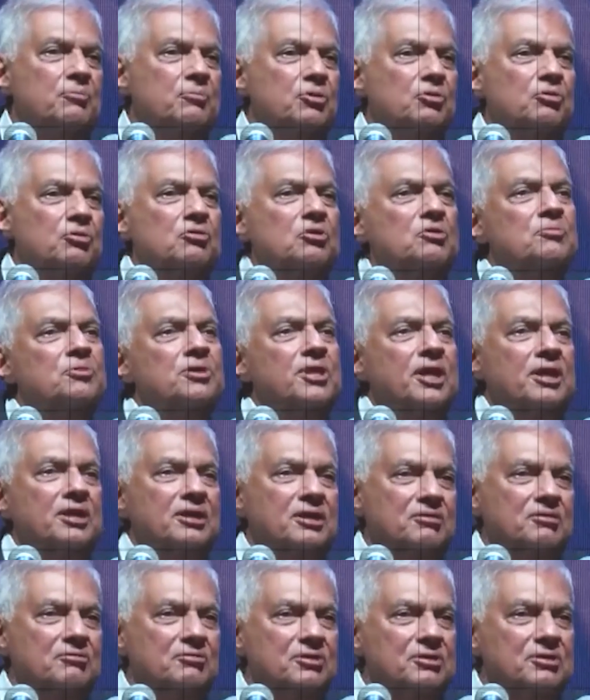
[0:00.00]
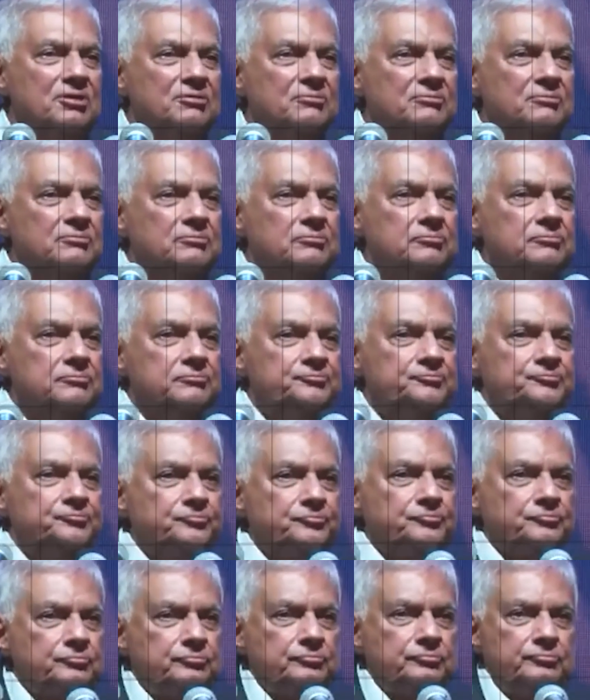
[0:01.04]
Mahinda and stressed the need to
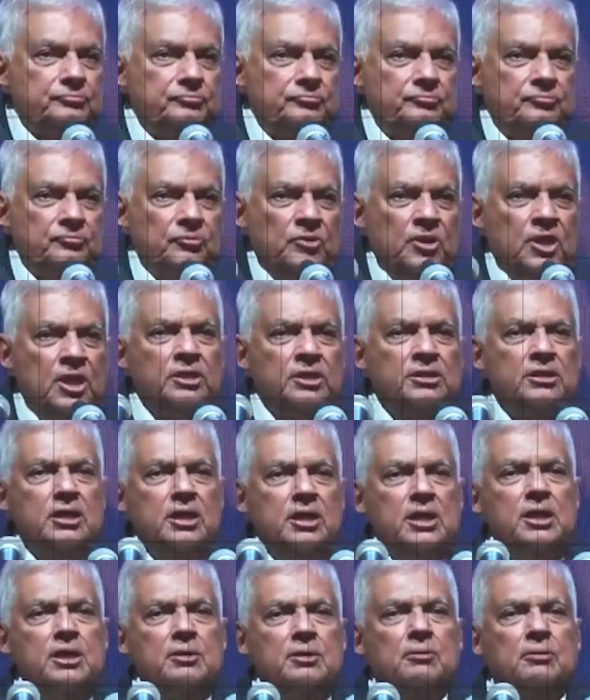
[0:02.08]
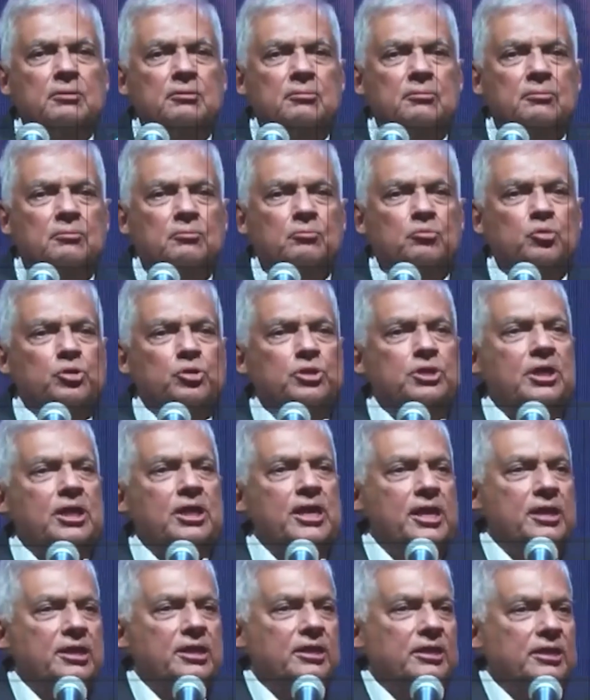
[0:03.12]
go to the IMF. We
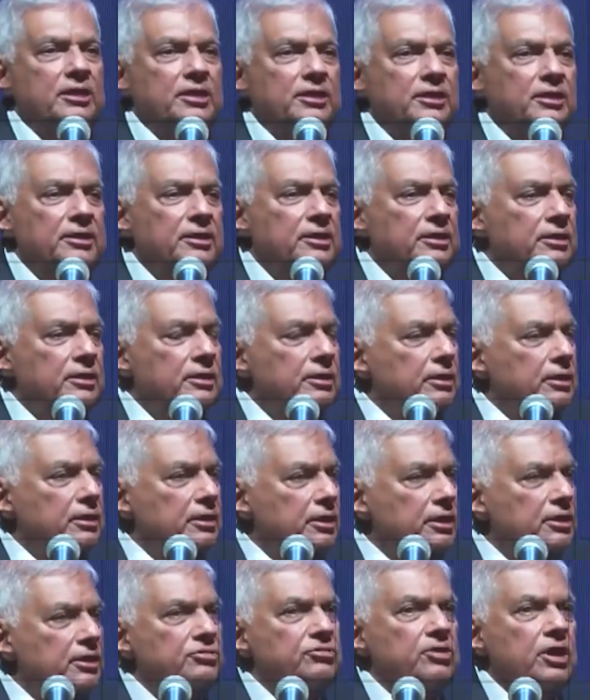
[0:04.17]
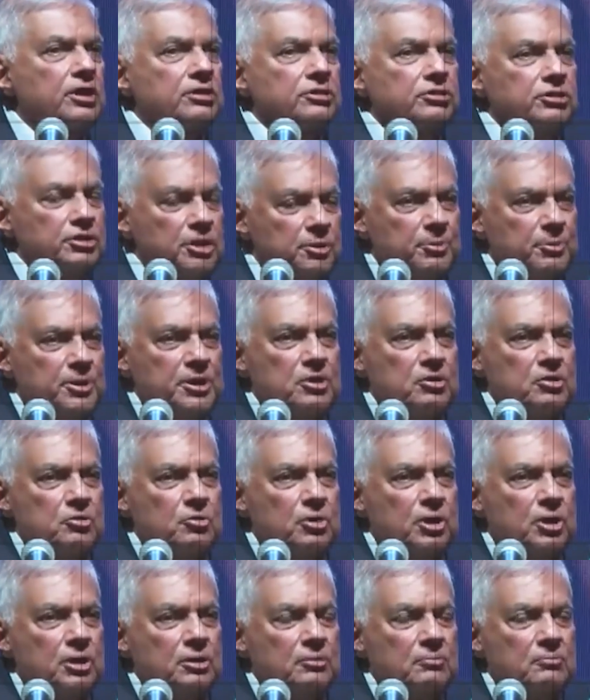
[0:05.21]
paved the way for that. By
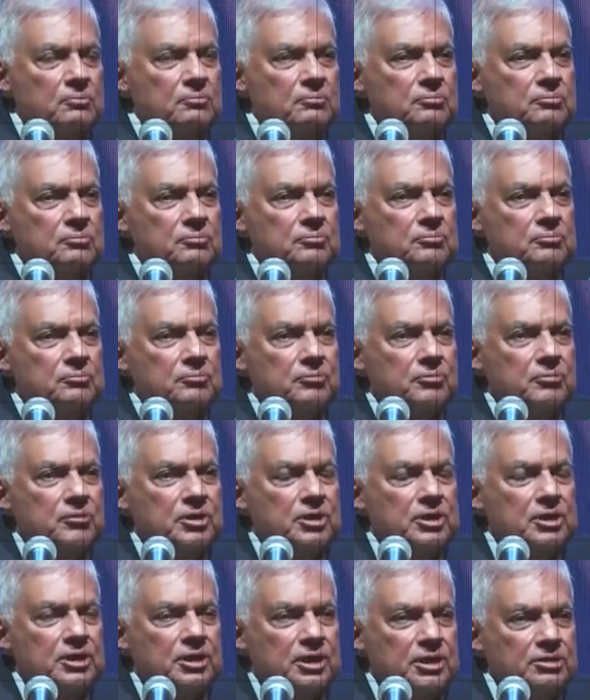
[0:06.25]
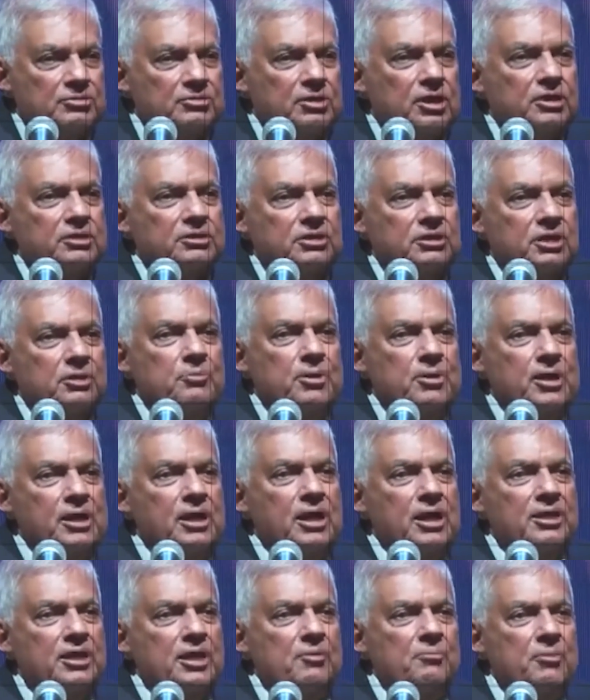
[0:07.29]
May 9th, the parliament
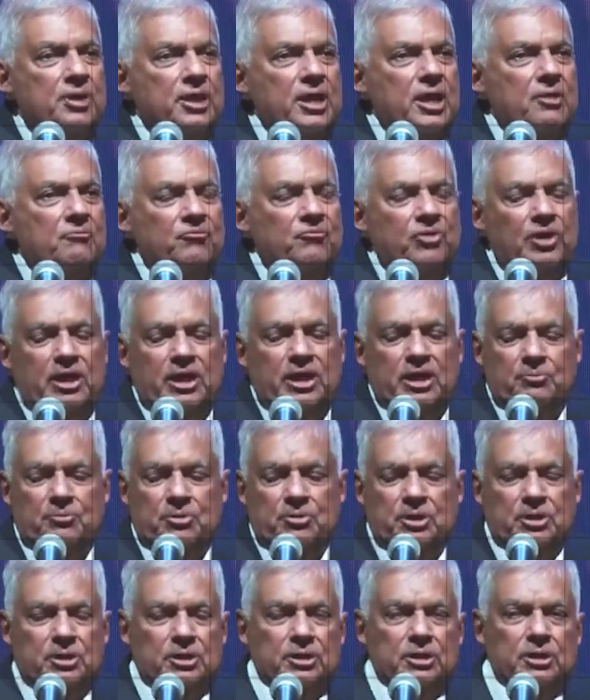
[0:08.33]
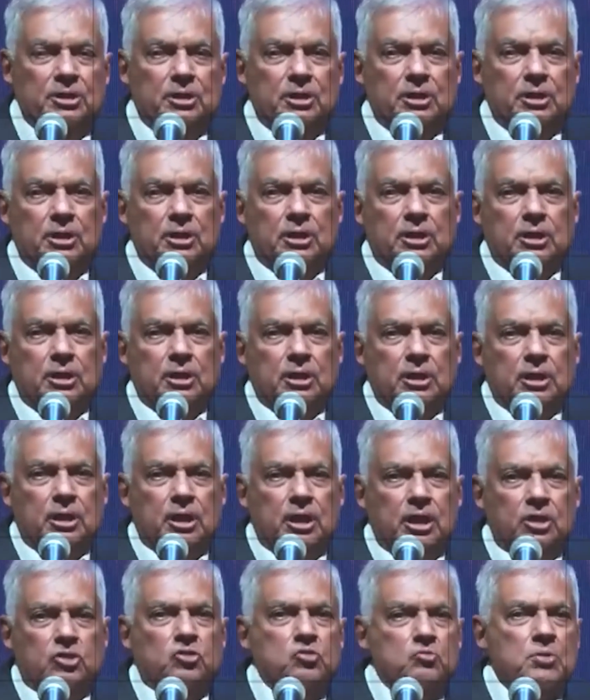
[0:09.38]
collapsed with some leaving for the opposition.
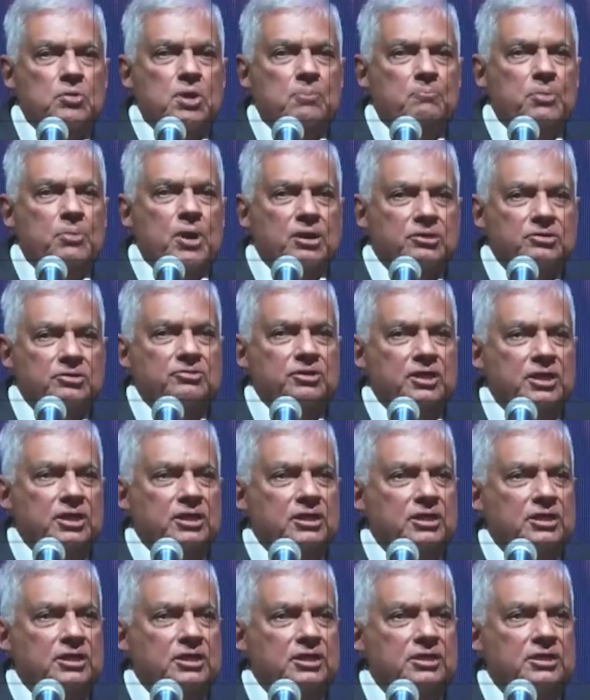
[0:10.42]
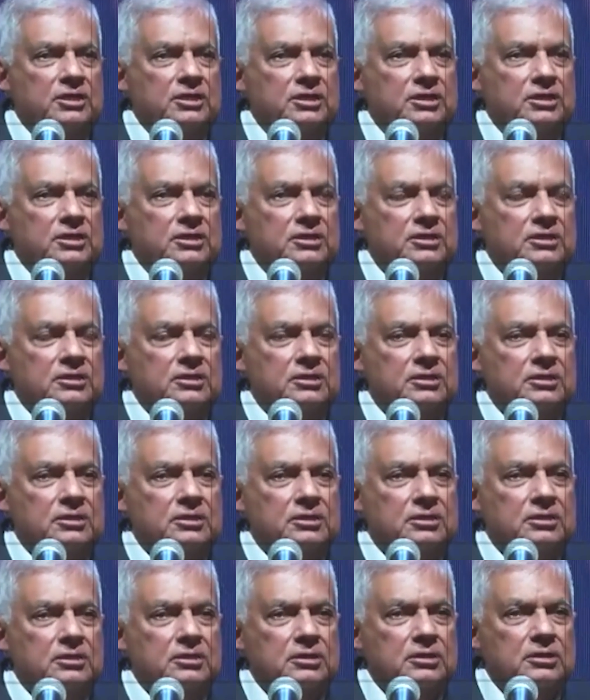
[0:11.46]
Some proposed giving the premiership to
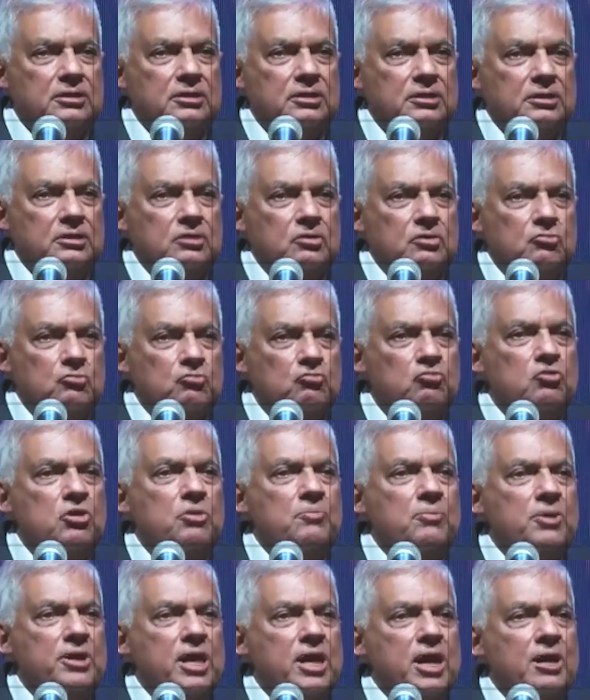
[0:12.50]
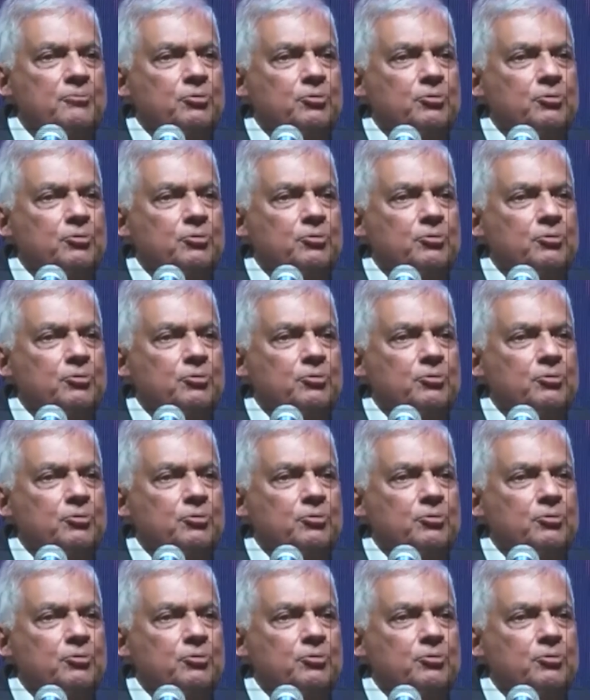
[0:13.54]
Sajith as per tradition.